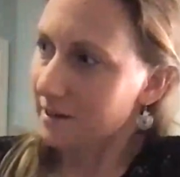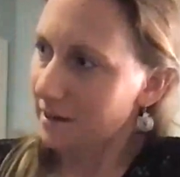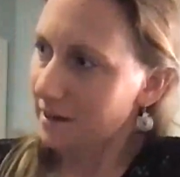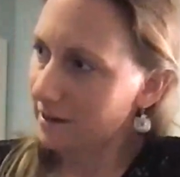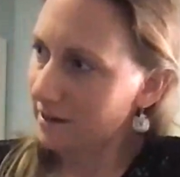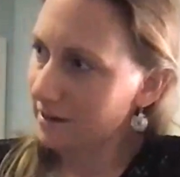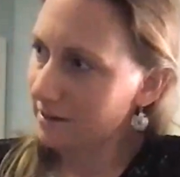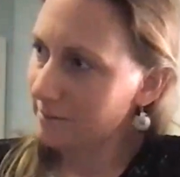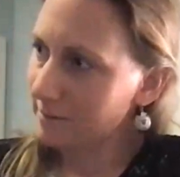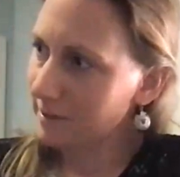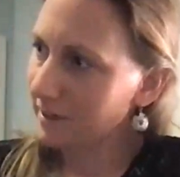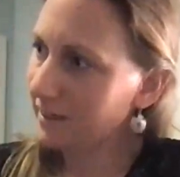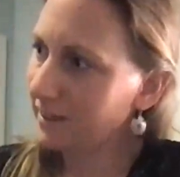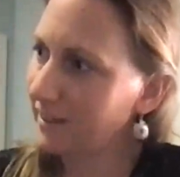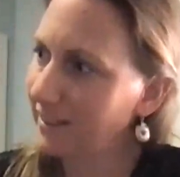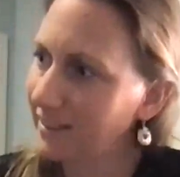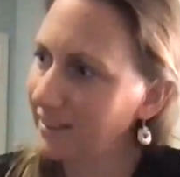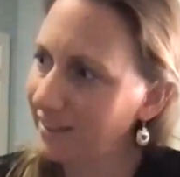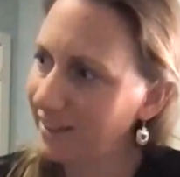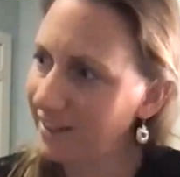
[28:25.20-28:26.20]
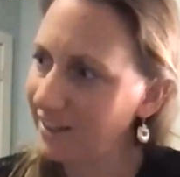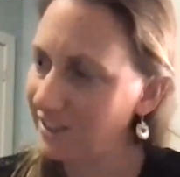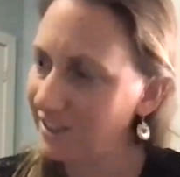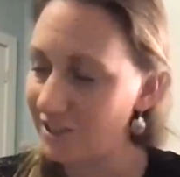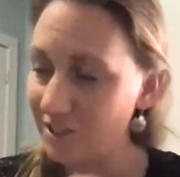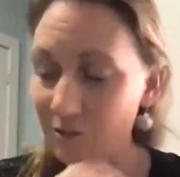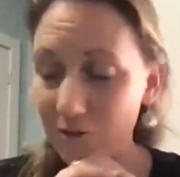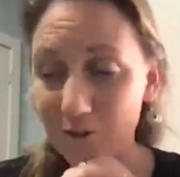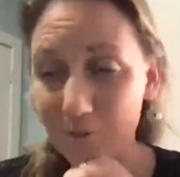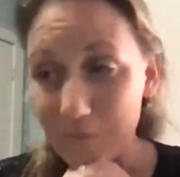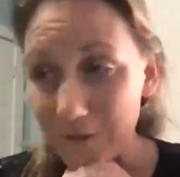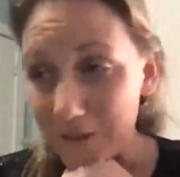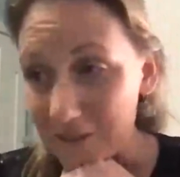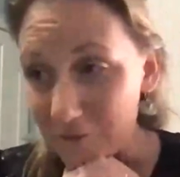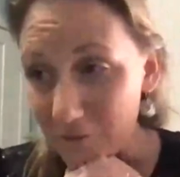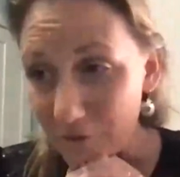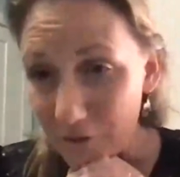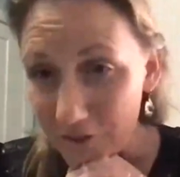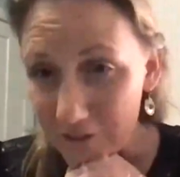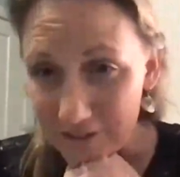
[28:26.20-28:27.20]
gosh, so I mean, as
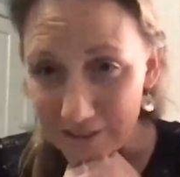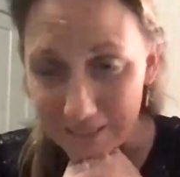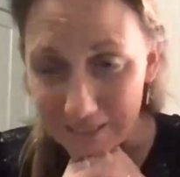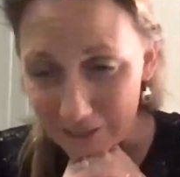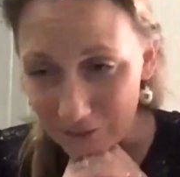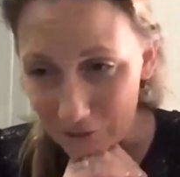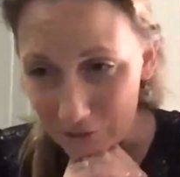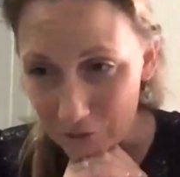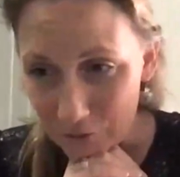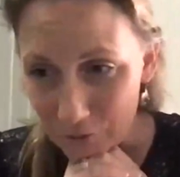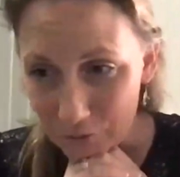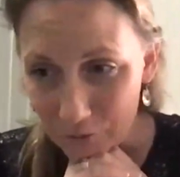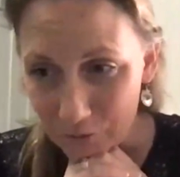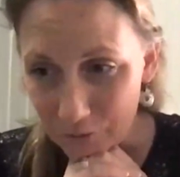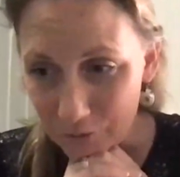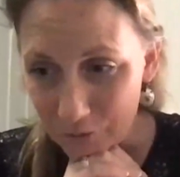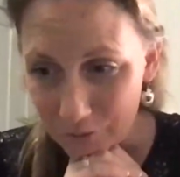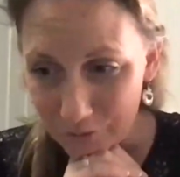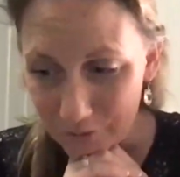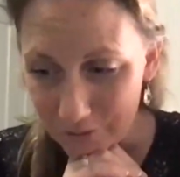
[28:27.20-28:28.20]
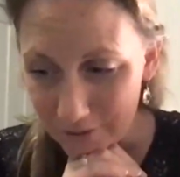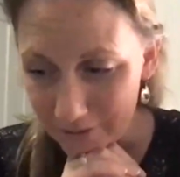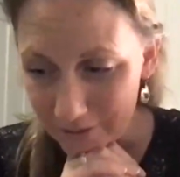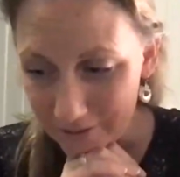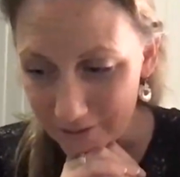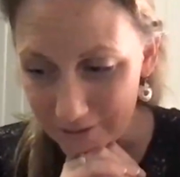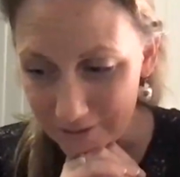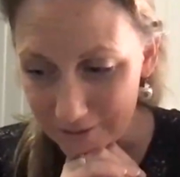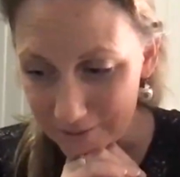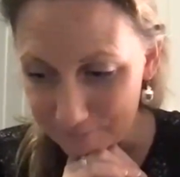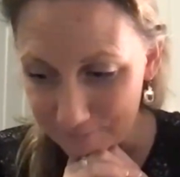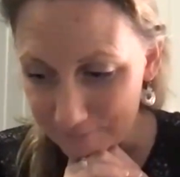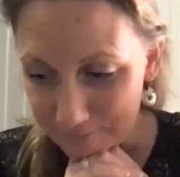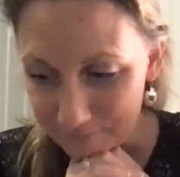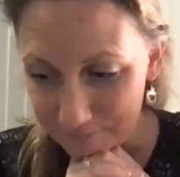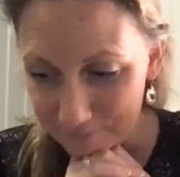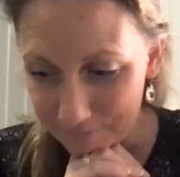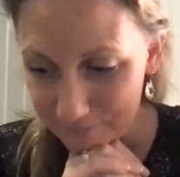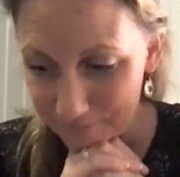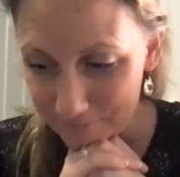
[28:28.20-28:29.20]
far as like new
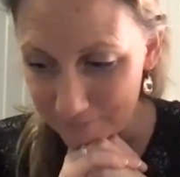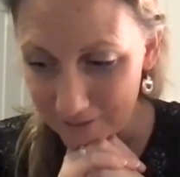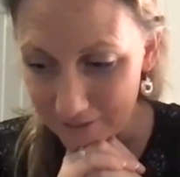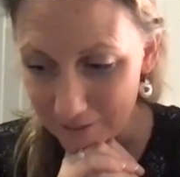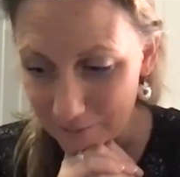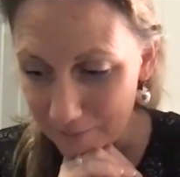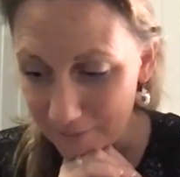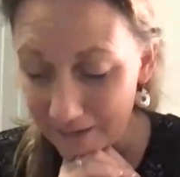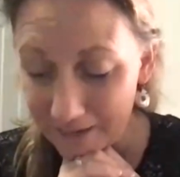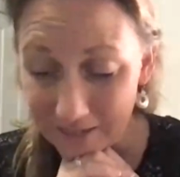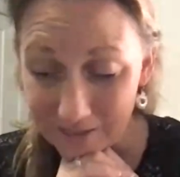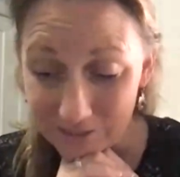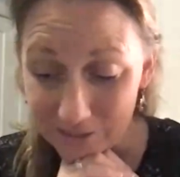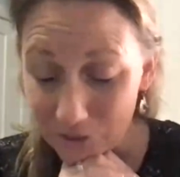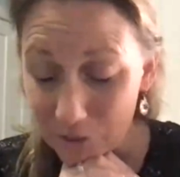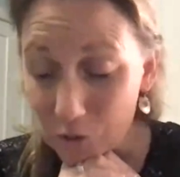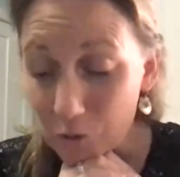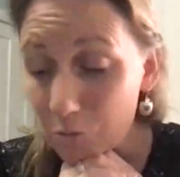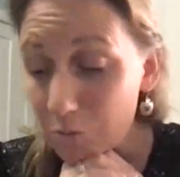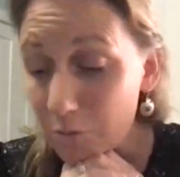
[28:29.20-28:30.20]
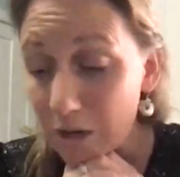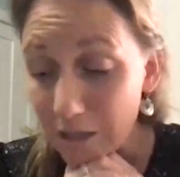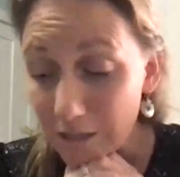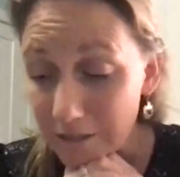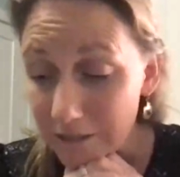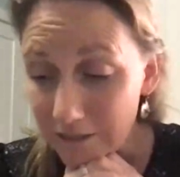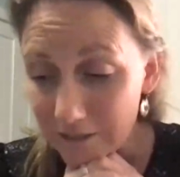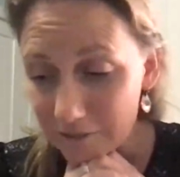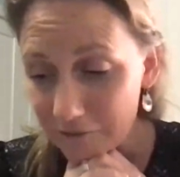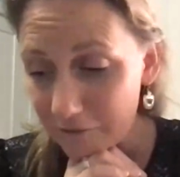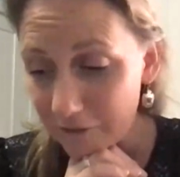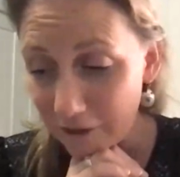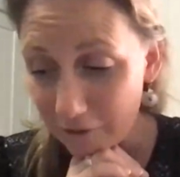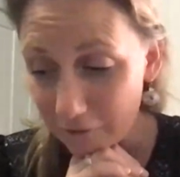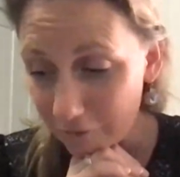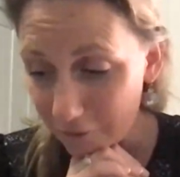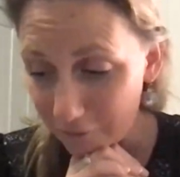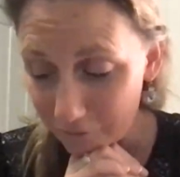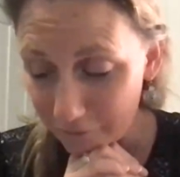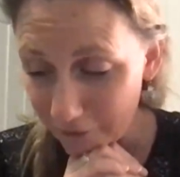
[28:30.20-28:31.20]
in the past 2 months,
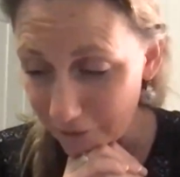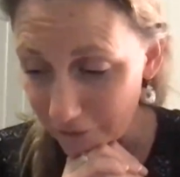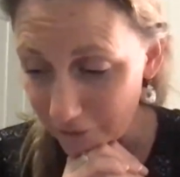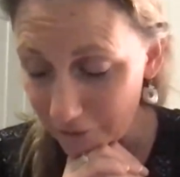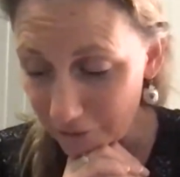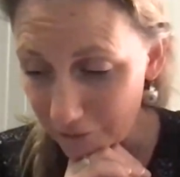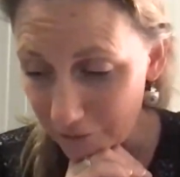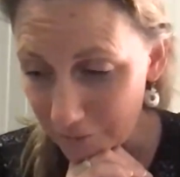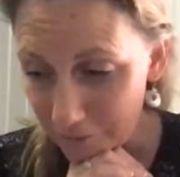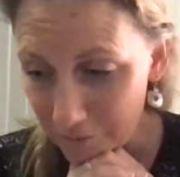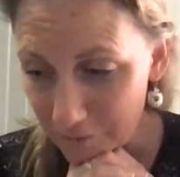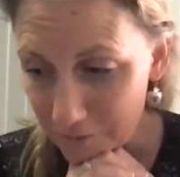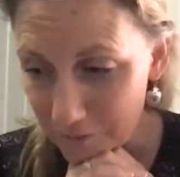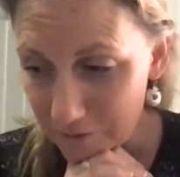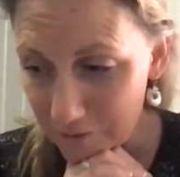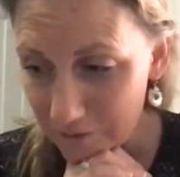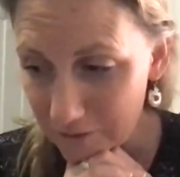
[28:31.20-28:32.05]
favorite venues,